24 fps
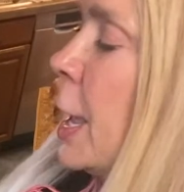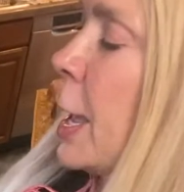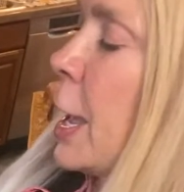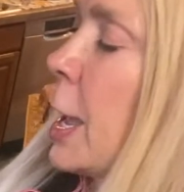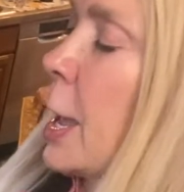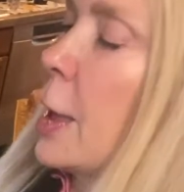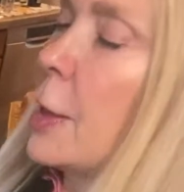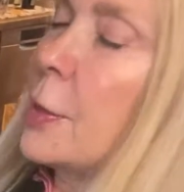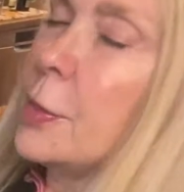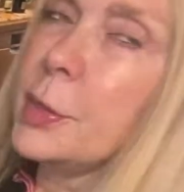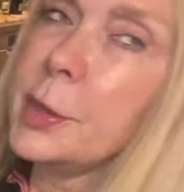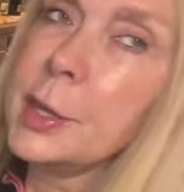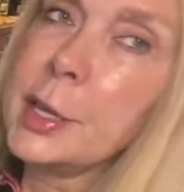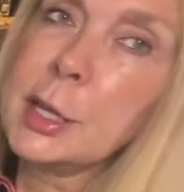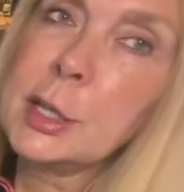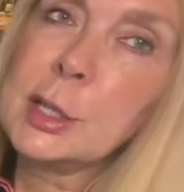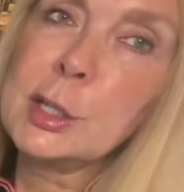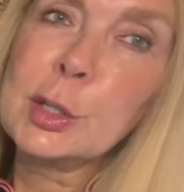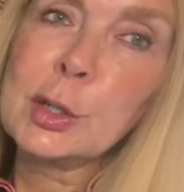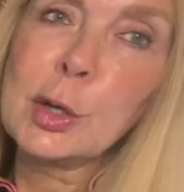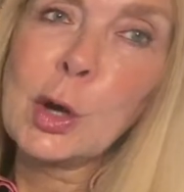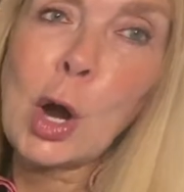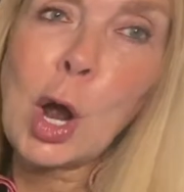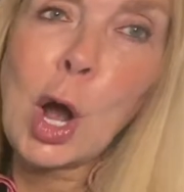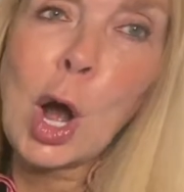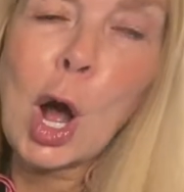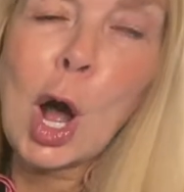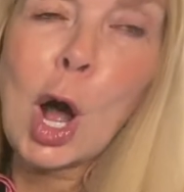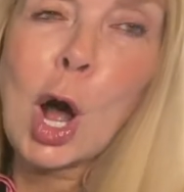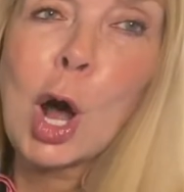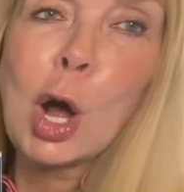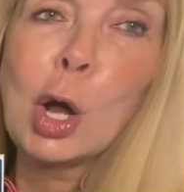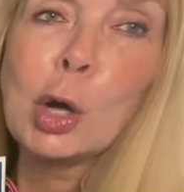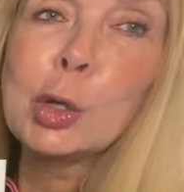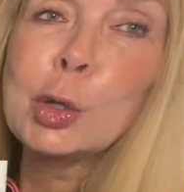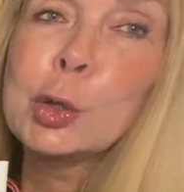and these are
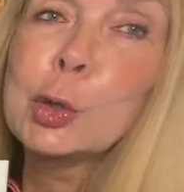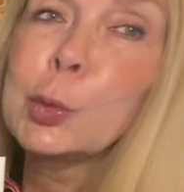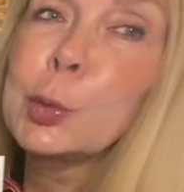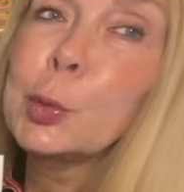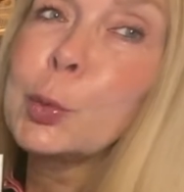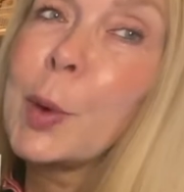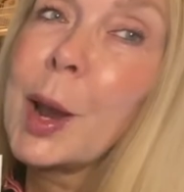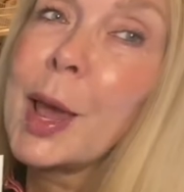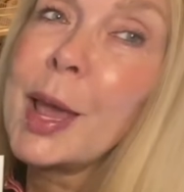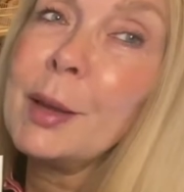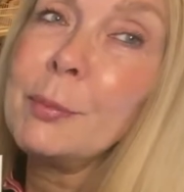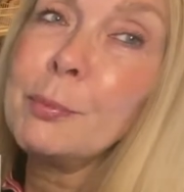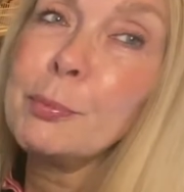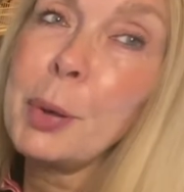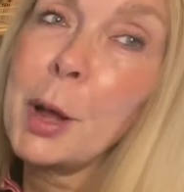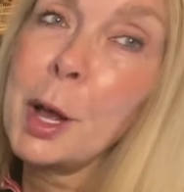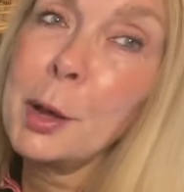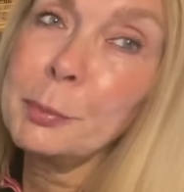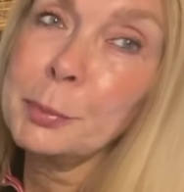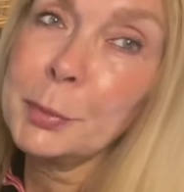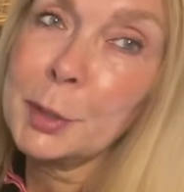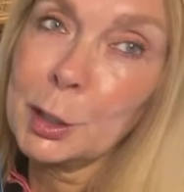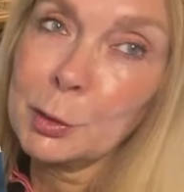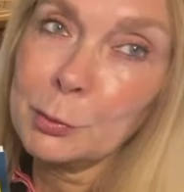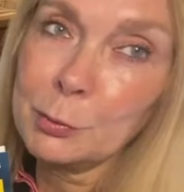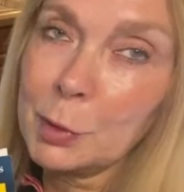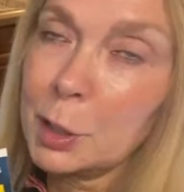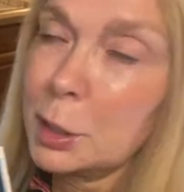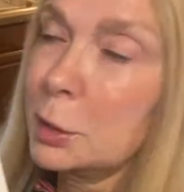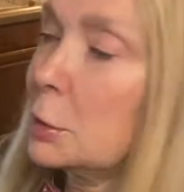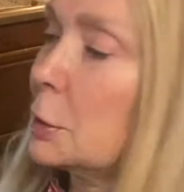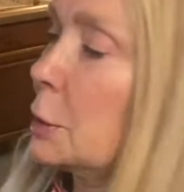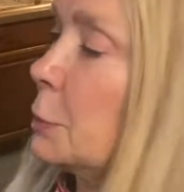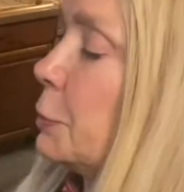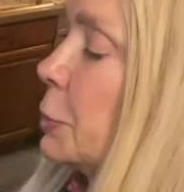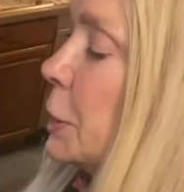all great pumpkin
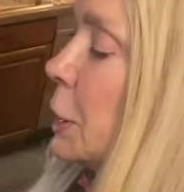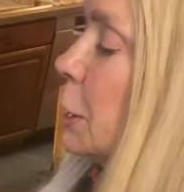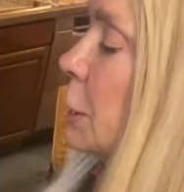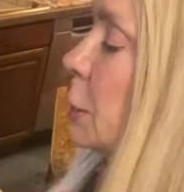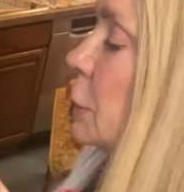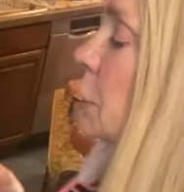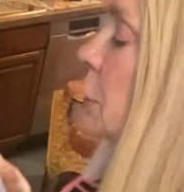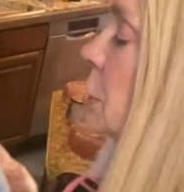recipes.